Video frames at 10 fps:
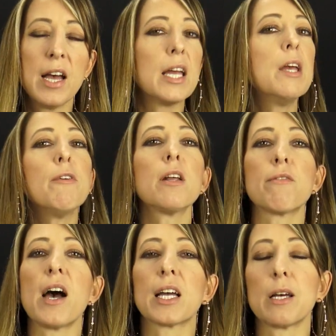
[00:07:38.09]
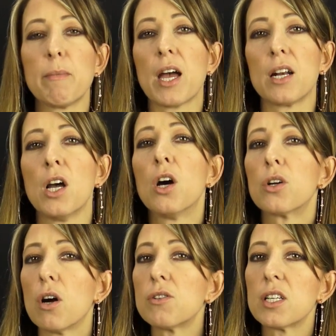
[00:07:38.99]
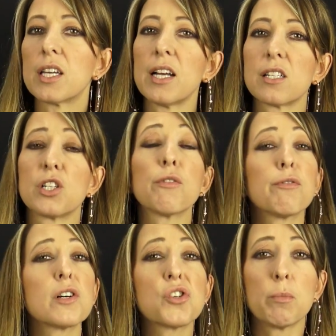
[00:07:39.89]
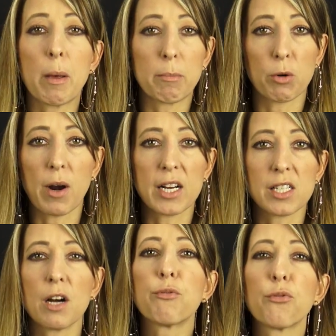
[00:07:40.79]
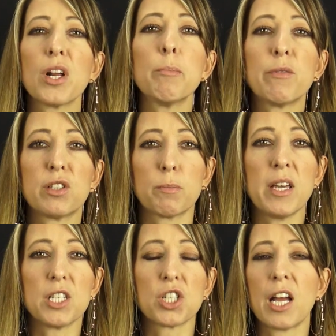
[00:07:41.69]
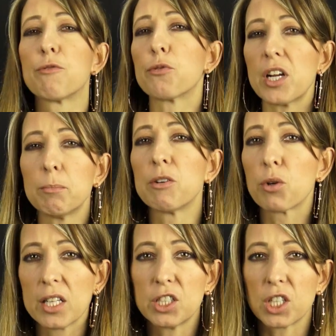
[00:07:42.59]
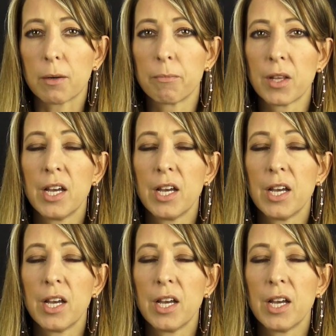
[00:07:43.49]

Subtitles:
even if that command goes against your First Amendment rights of freedom of speech and freedom of religion.